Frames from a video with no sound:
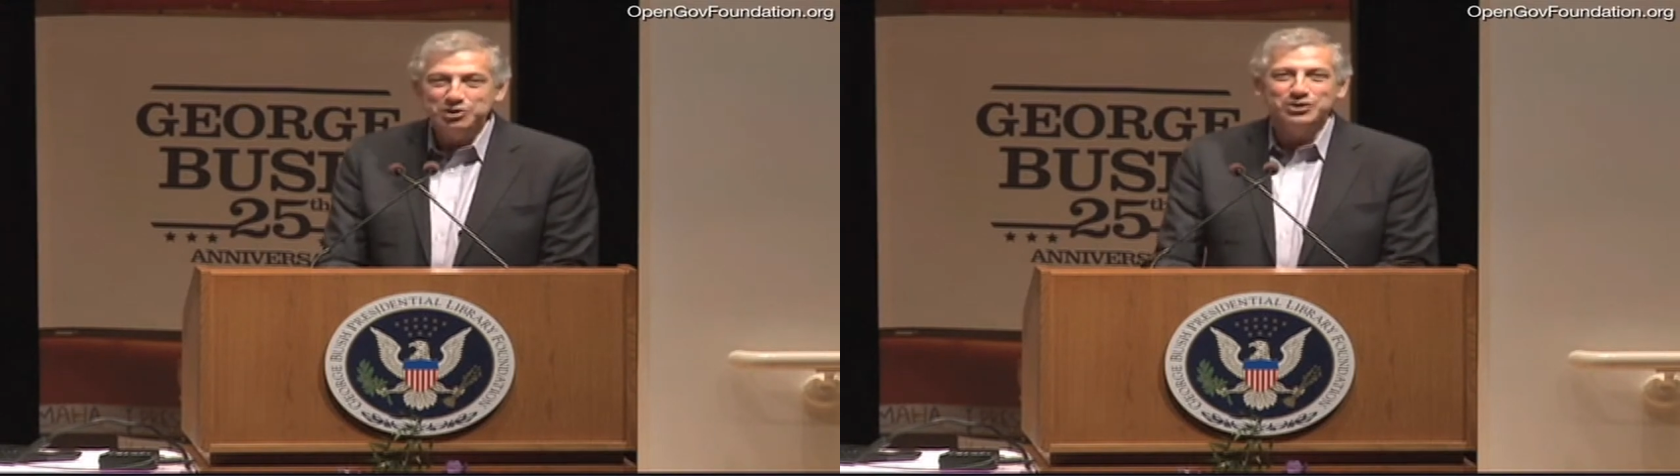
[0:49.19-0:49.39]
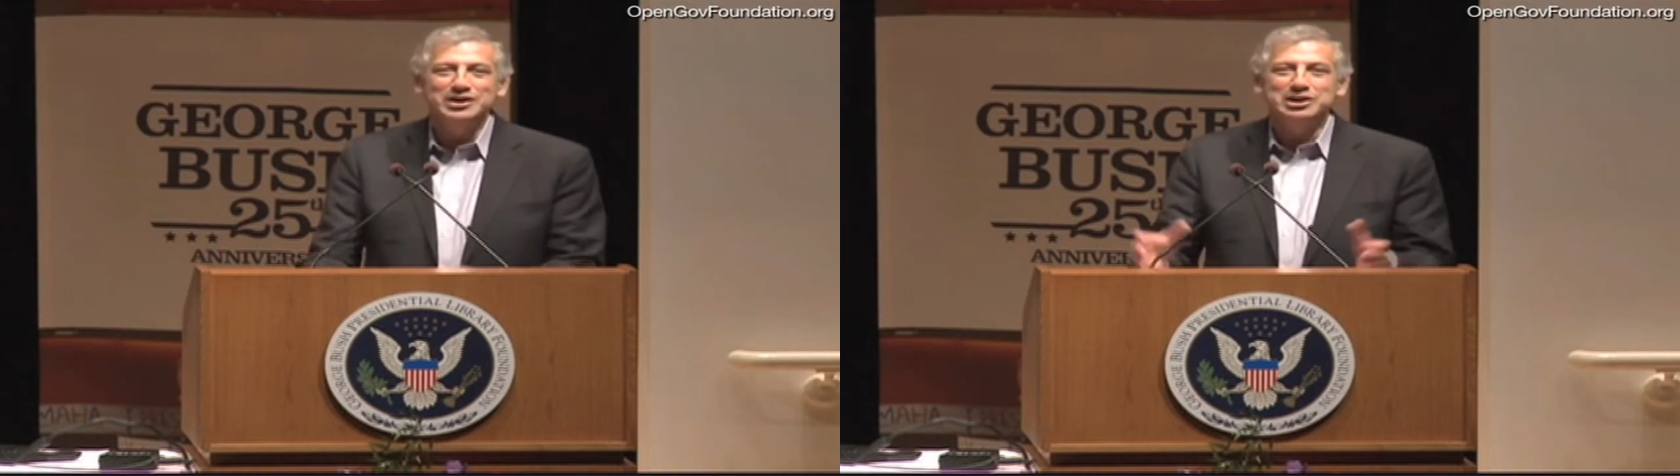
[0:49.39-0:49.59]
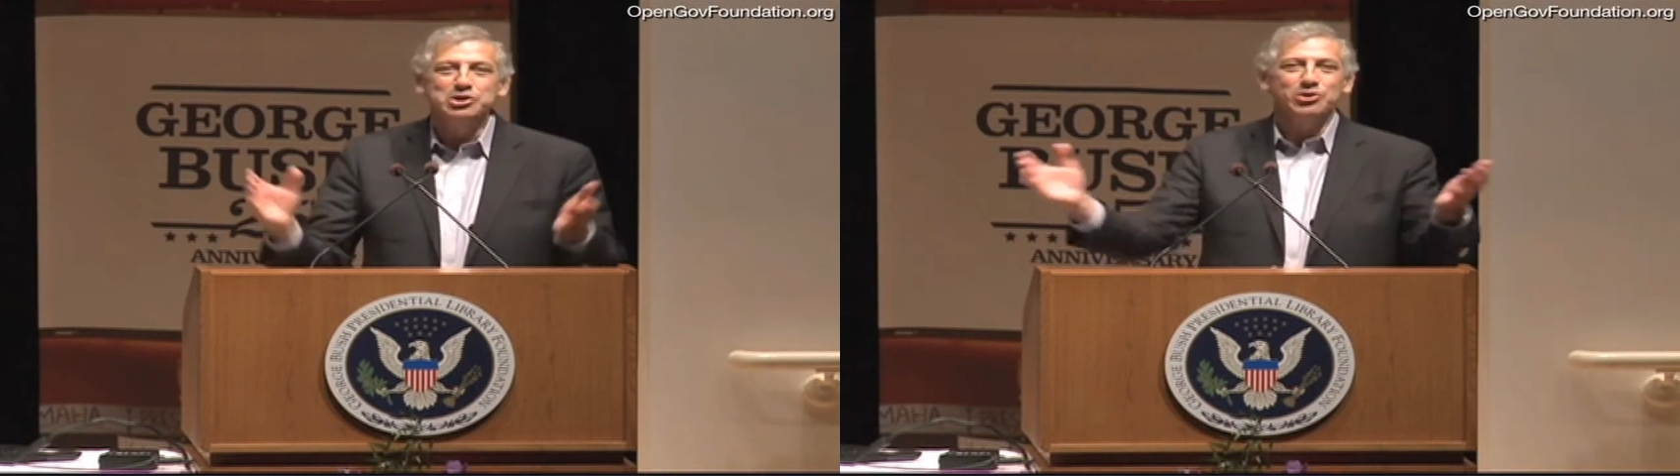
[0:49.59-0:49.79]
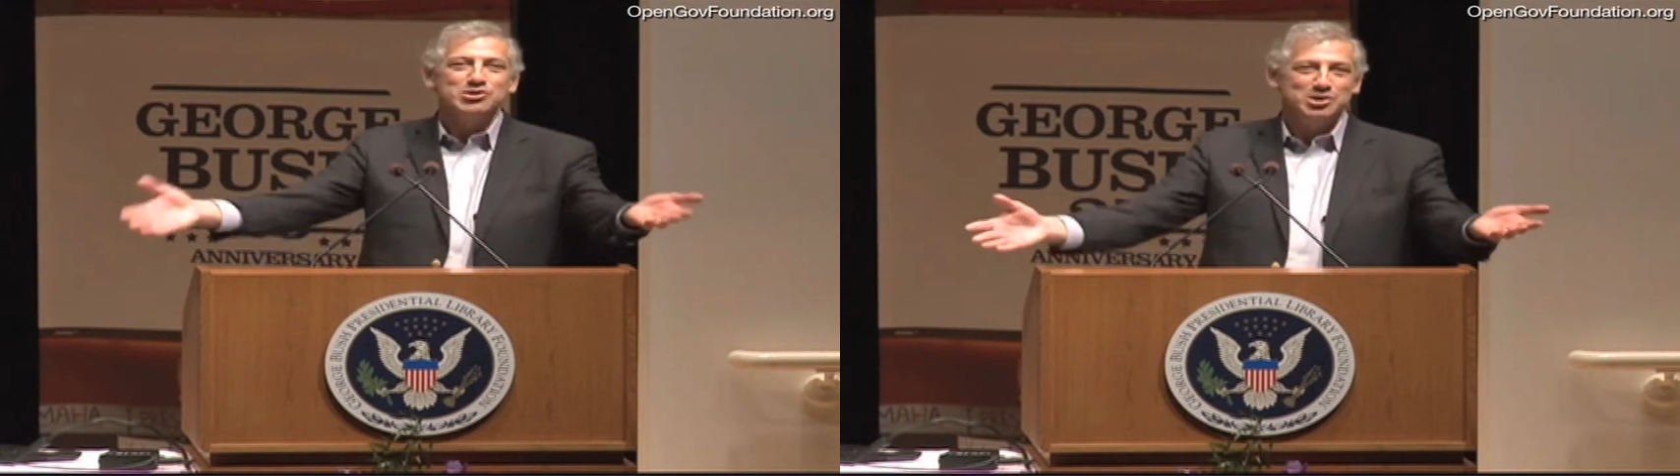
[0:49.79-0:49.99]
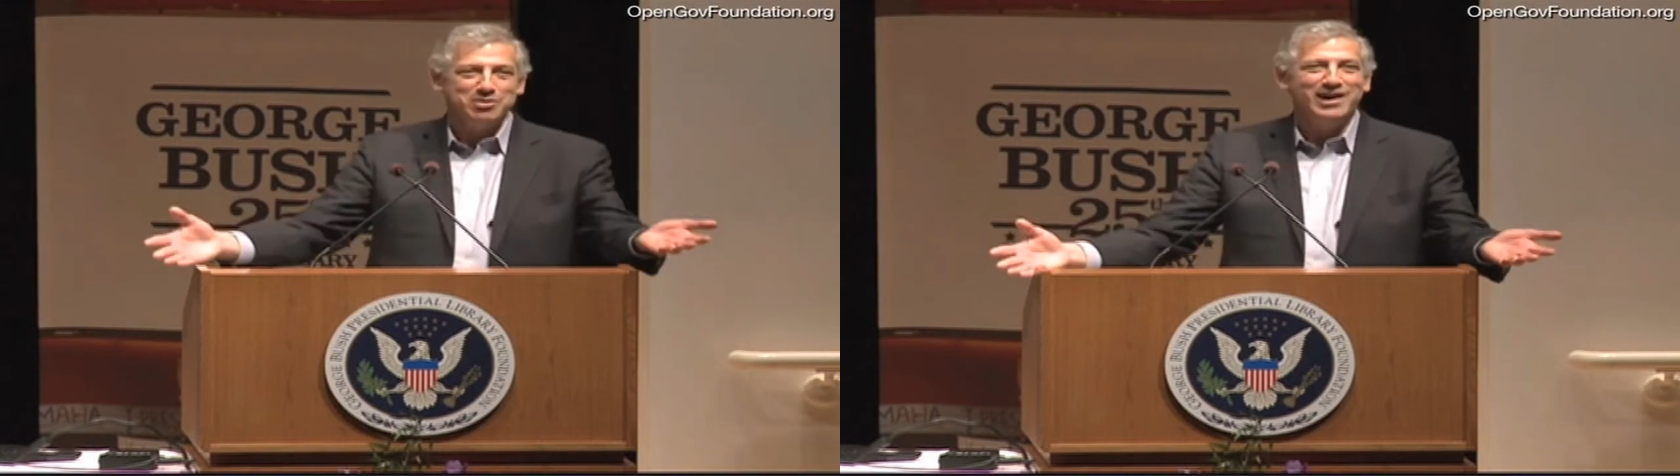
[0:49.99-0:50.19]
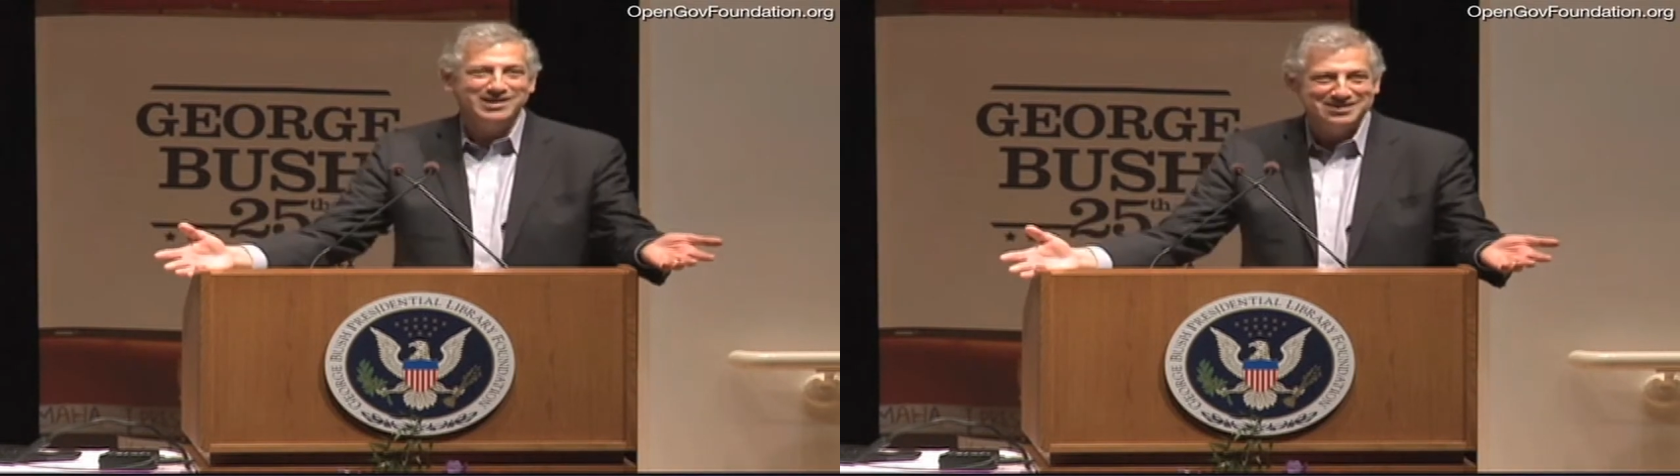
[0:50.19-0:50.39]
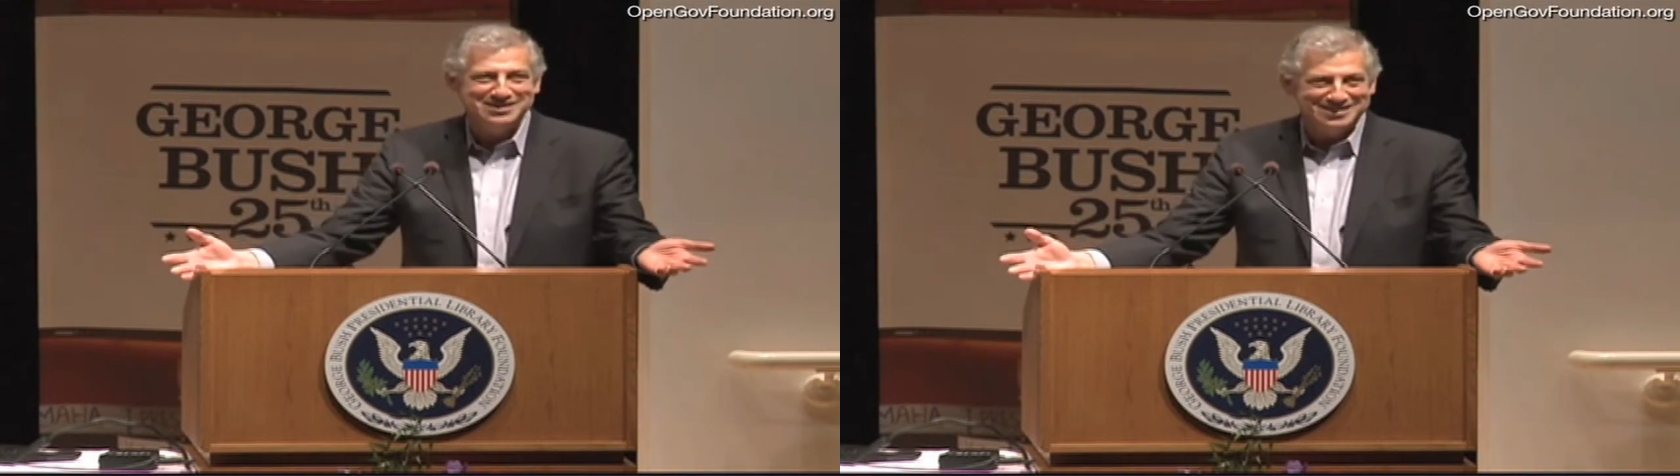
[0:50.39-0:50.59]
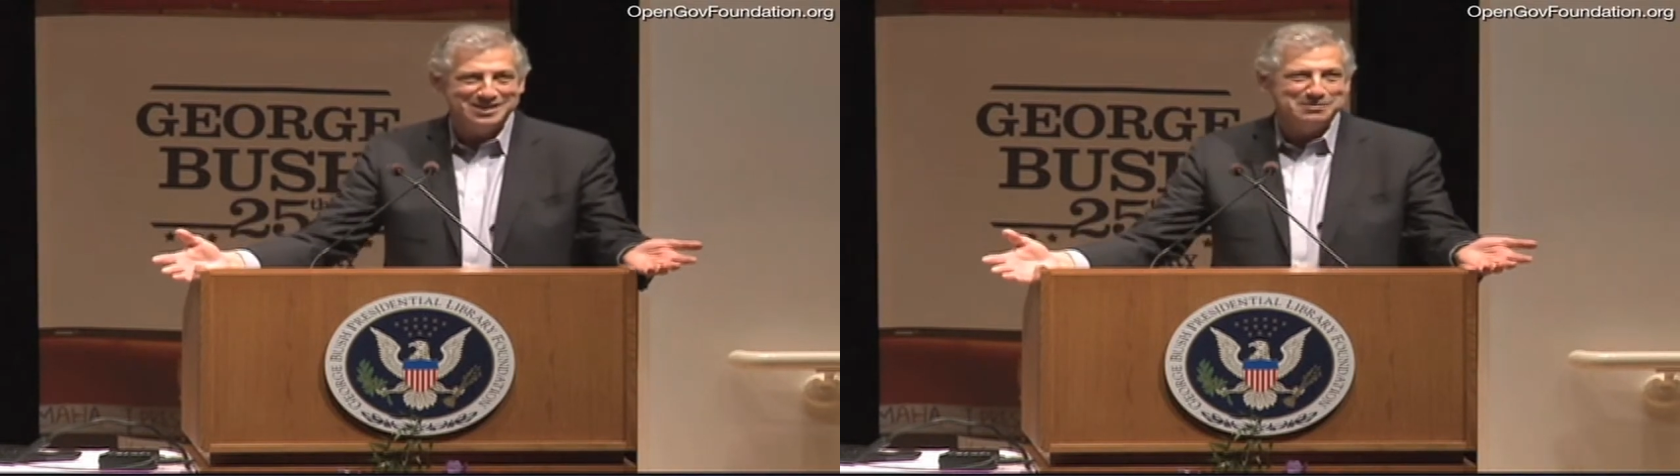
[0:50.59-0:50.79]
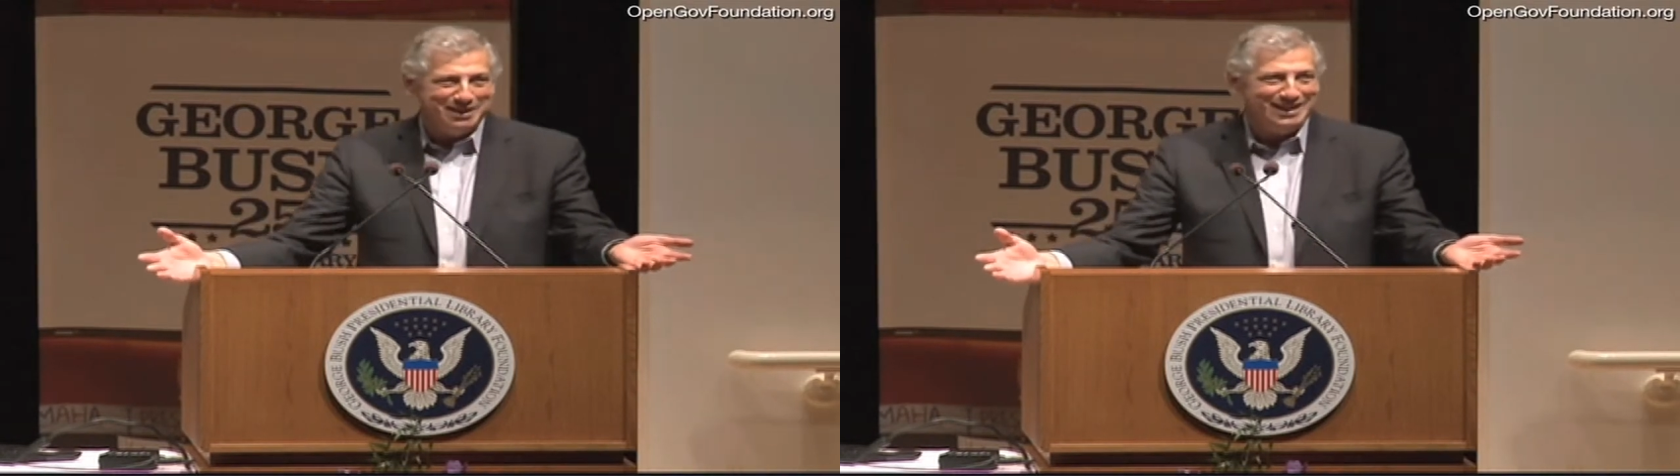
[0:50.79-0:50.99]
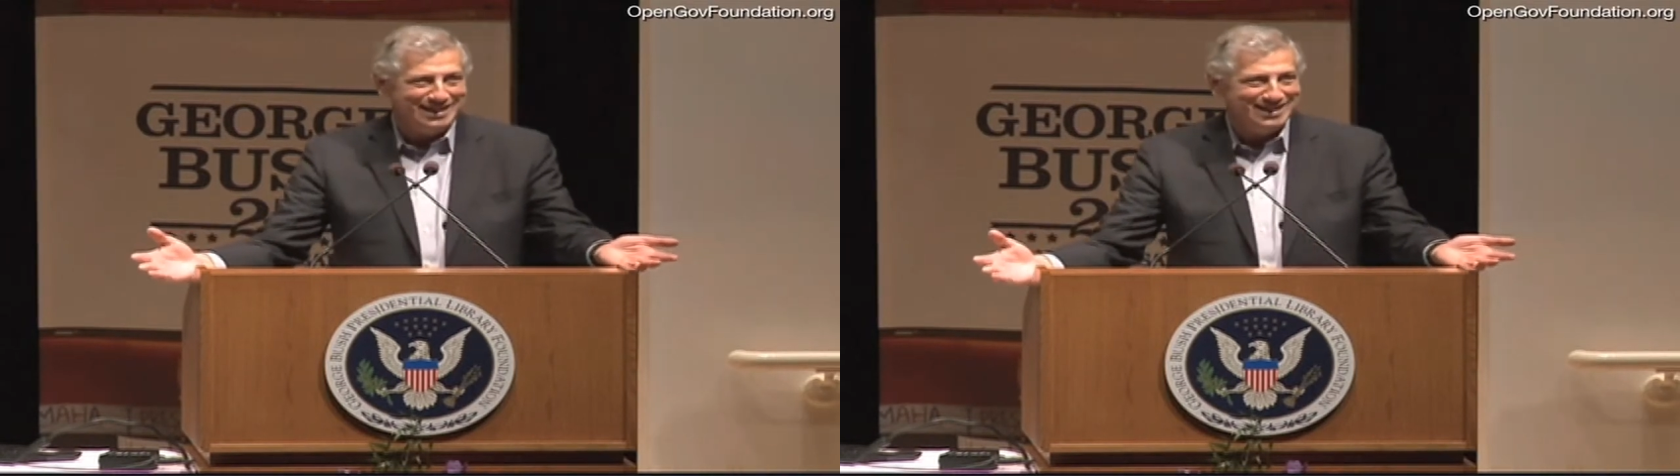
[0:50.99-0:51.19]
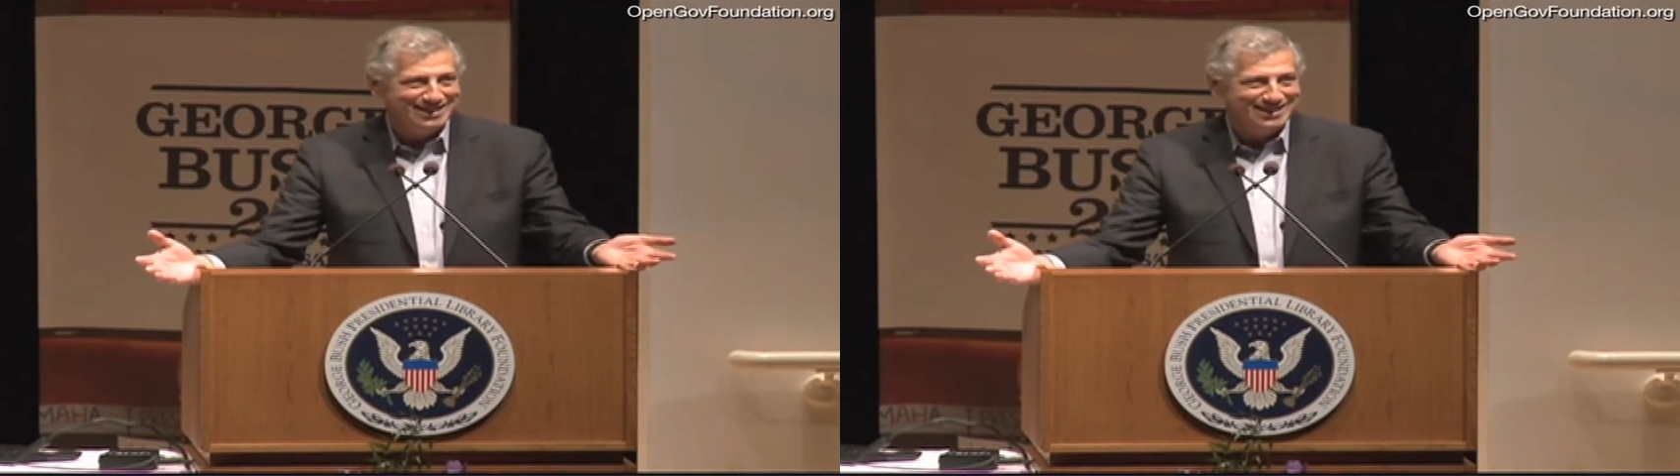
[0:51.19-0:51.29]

you think you're surprised to see me.